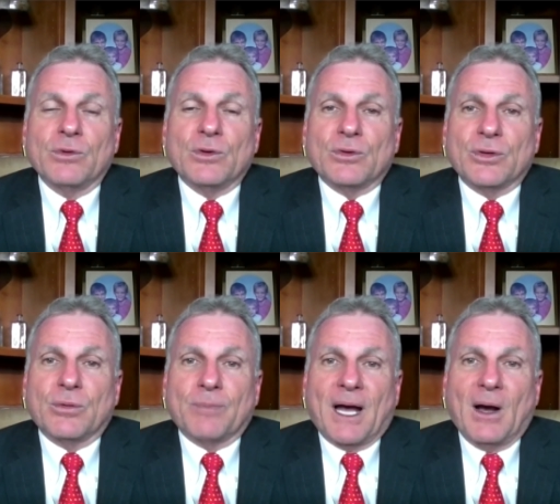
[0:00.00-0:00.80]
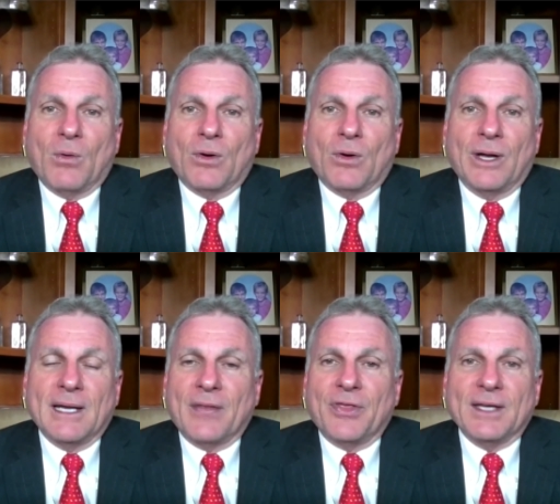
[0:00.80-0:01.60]
nuclear power, and
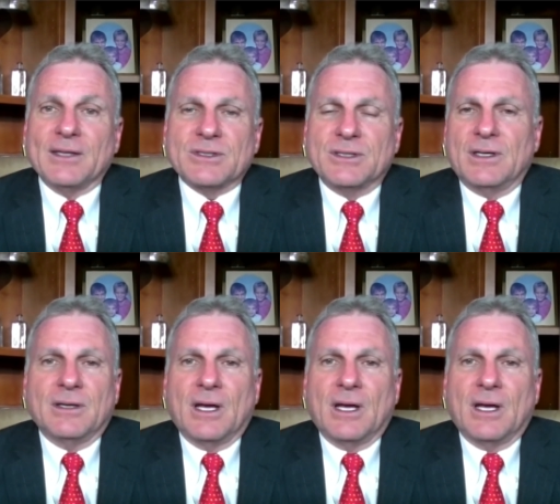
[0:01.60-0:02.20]
I think it's uh,